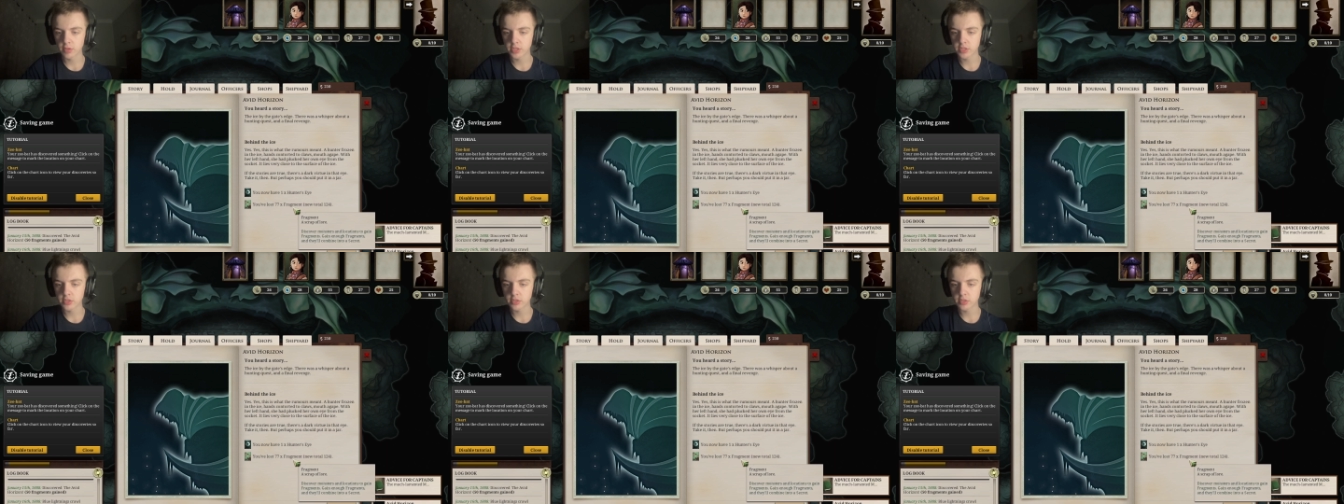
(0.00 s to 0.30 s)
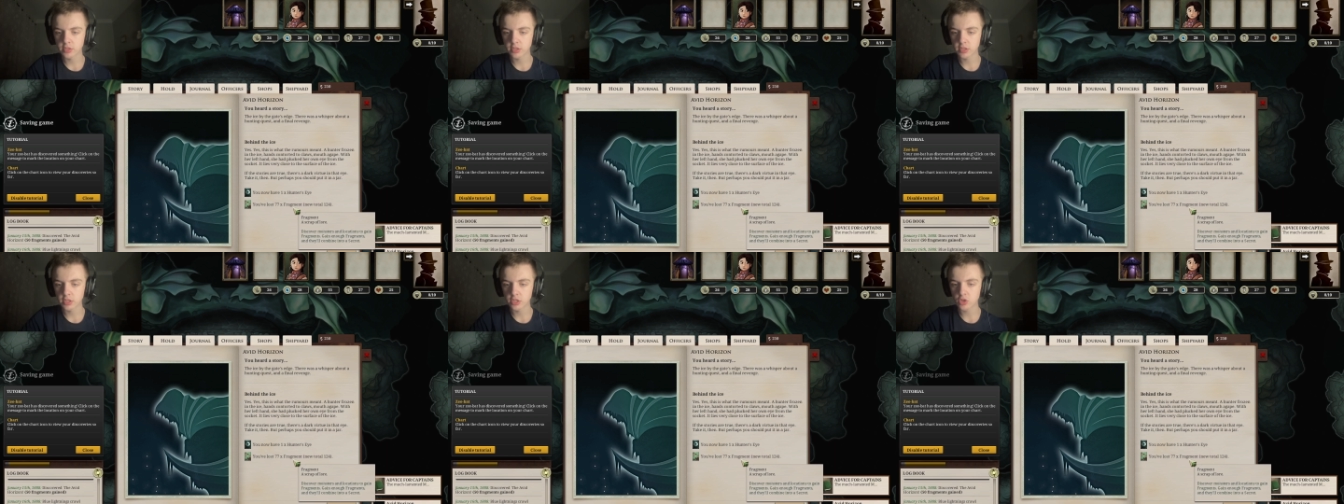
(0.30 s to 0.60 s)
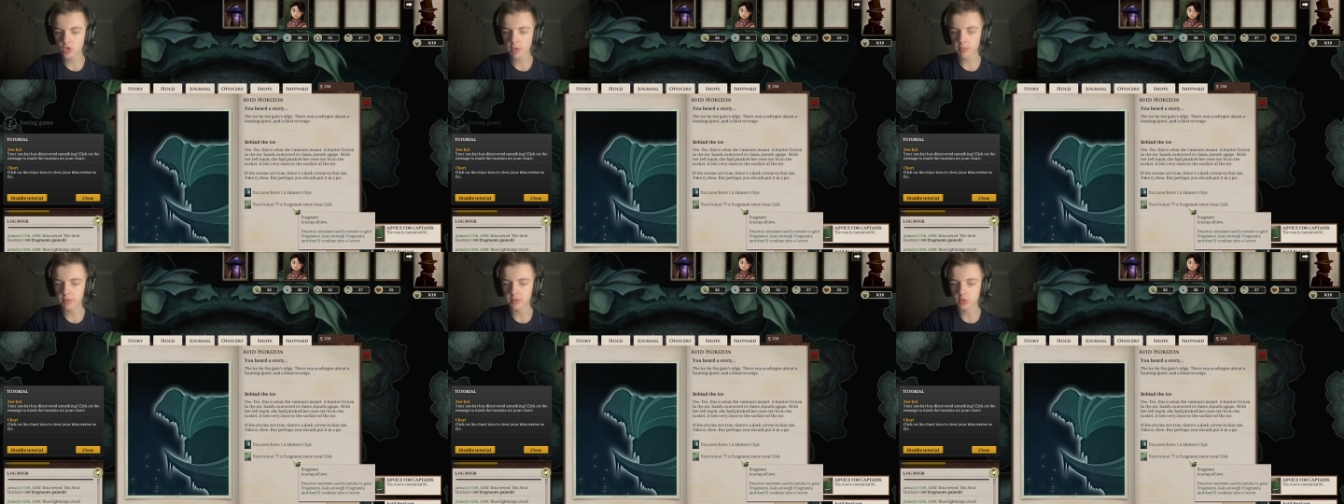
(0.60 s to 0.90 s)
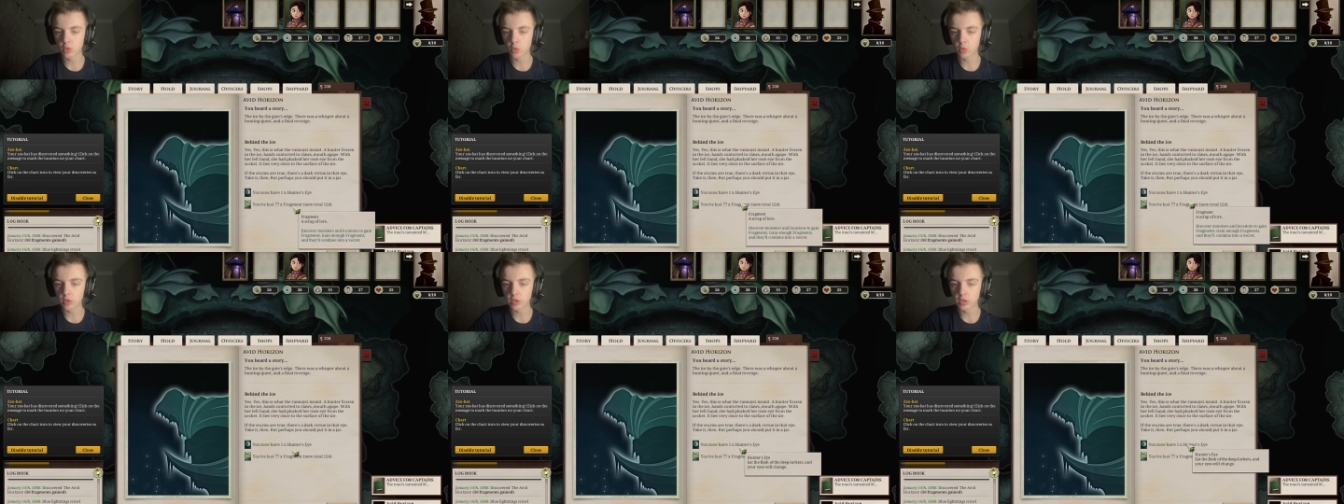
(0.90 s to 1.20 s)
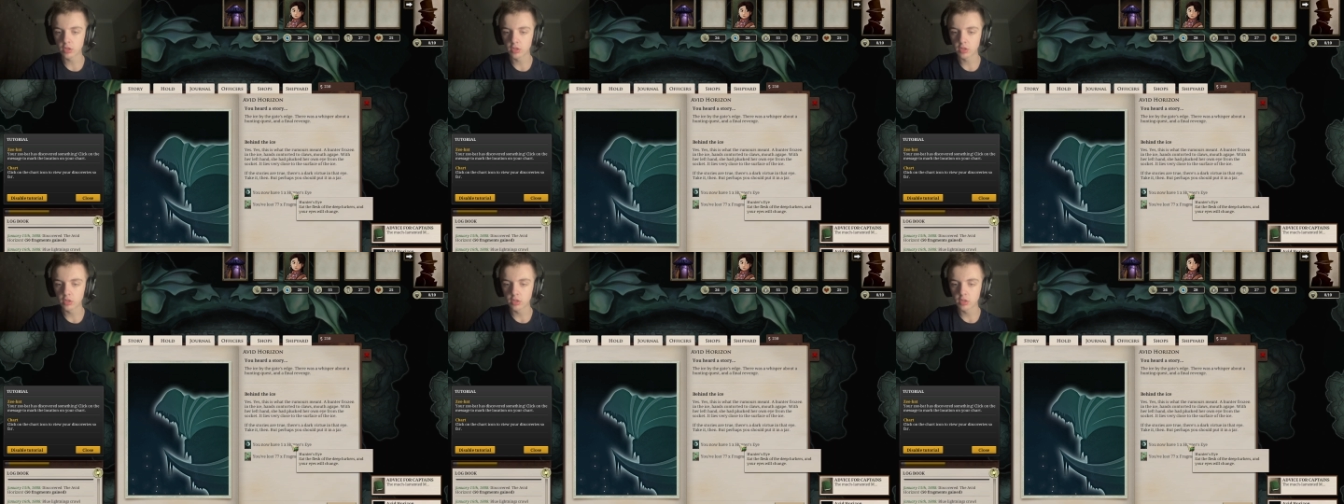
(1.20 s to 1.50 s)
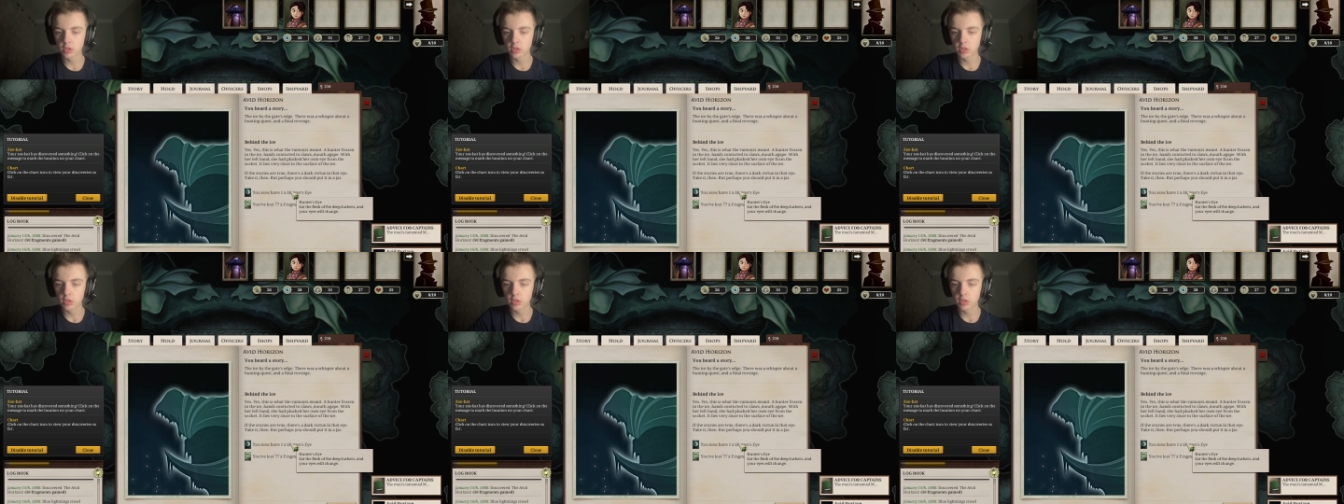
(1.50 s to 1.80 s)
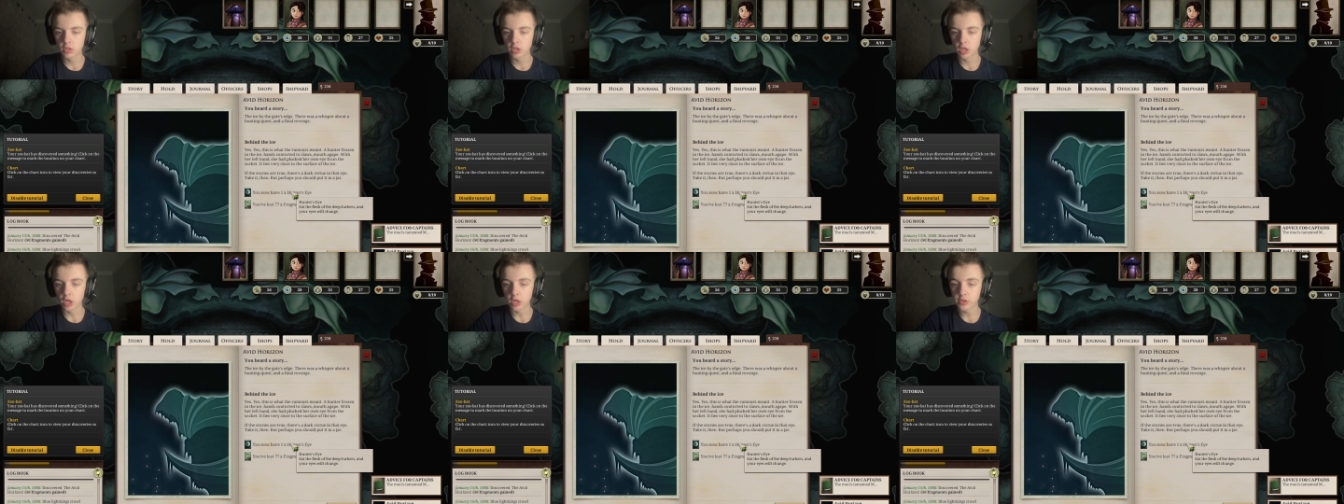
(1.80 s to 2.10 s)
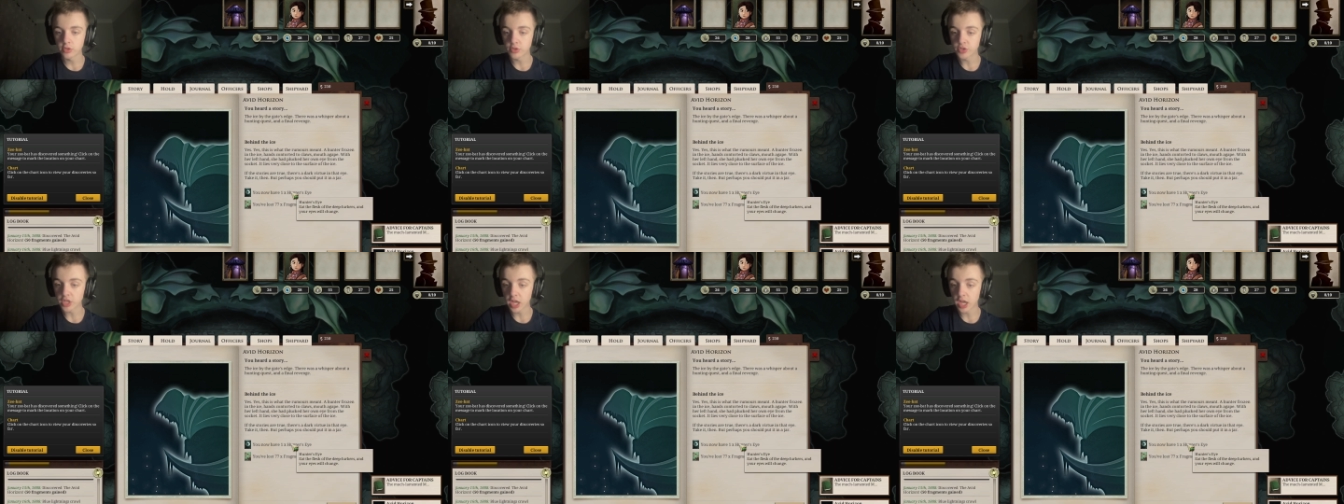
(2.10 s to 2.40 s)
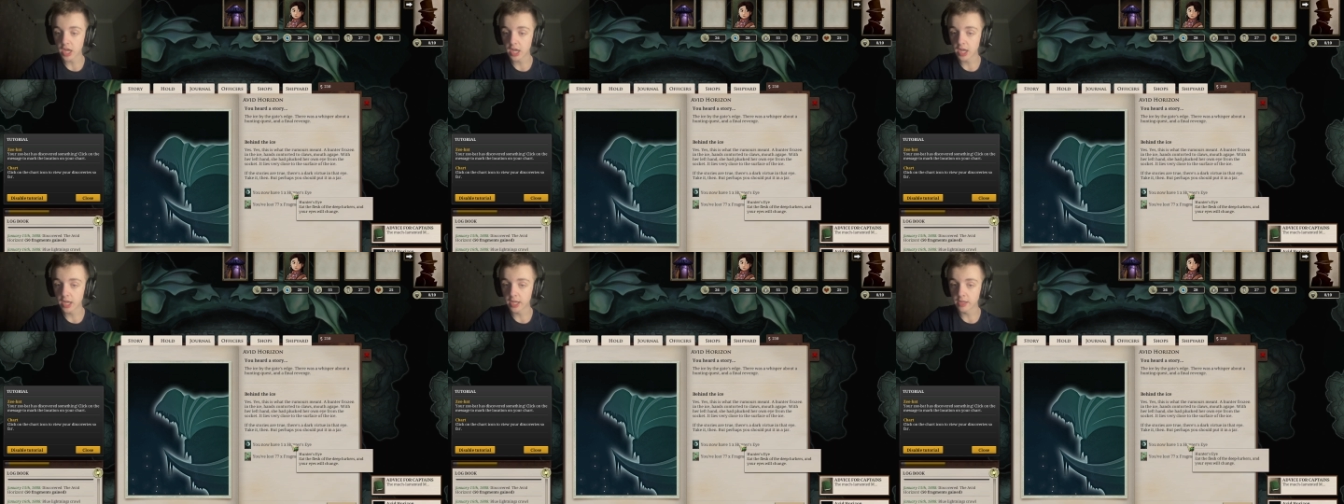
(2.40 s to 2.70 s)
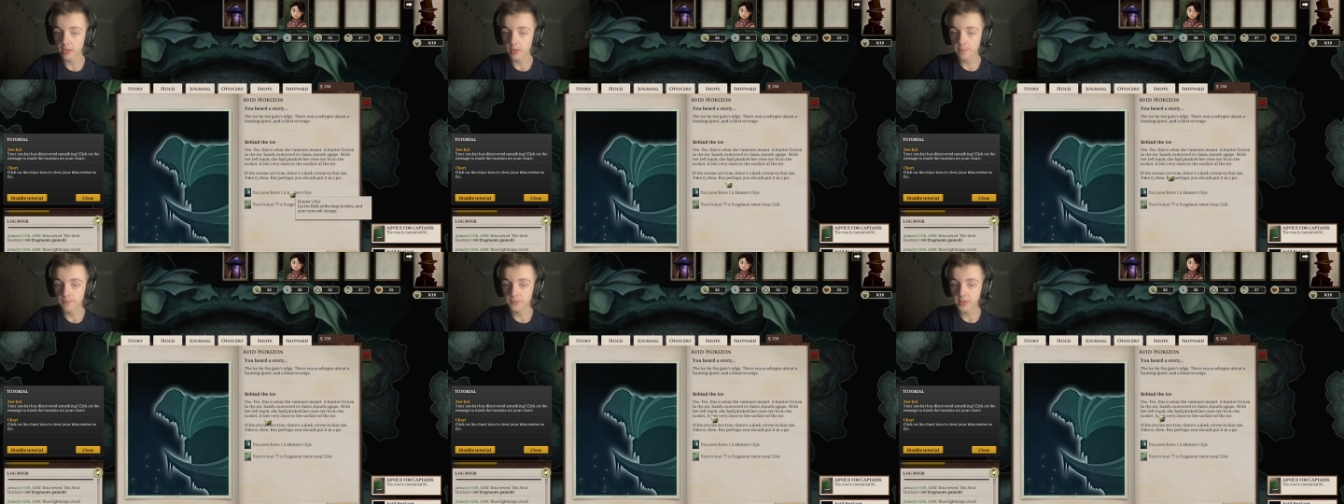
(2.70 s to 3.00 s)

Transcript: monsters- Scrap of lore? Hunter's eye?